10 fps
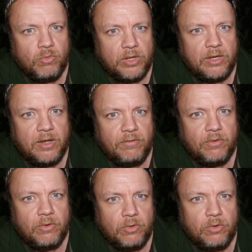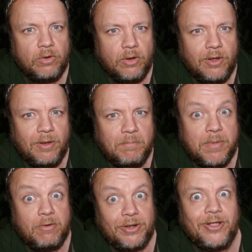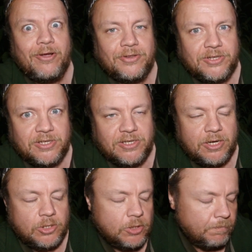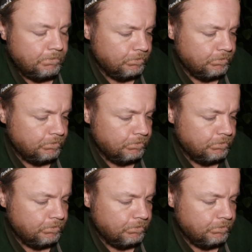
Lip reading: really give you a good merry dance as such.